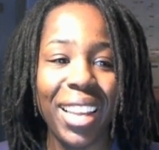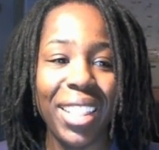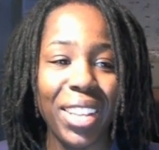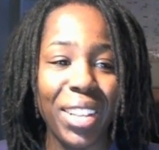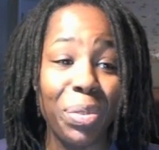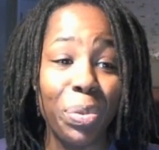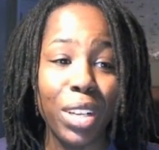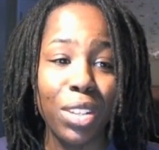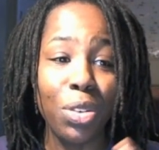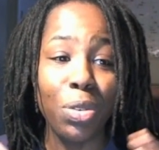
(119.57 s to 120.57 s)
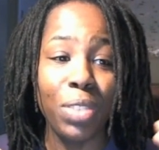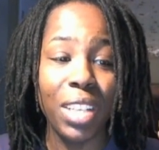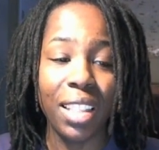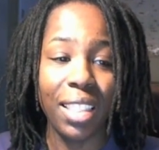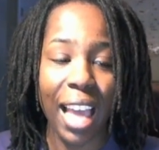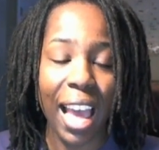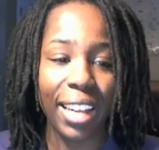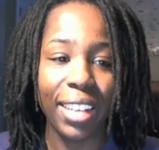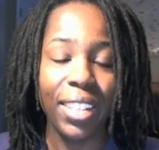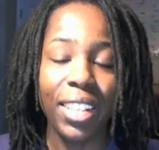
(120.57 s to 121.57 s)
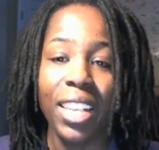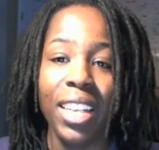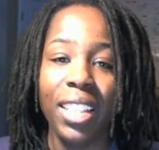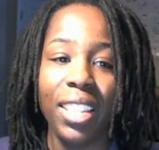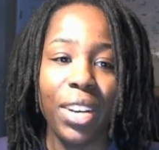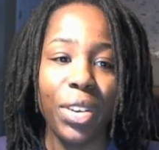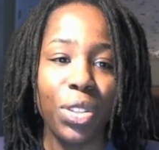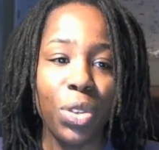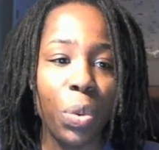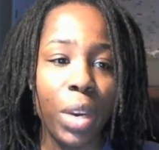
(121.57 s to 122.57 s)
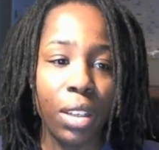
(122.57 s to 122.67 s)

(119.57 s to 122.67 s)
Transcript: And then once you've done that, there's no way to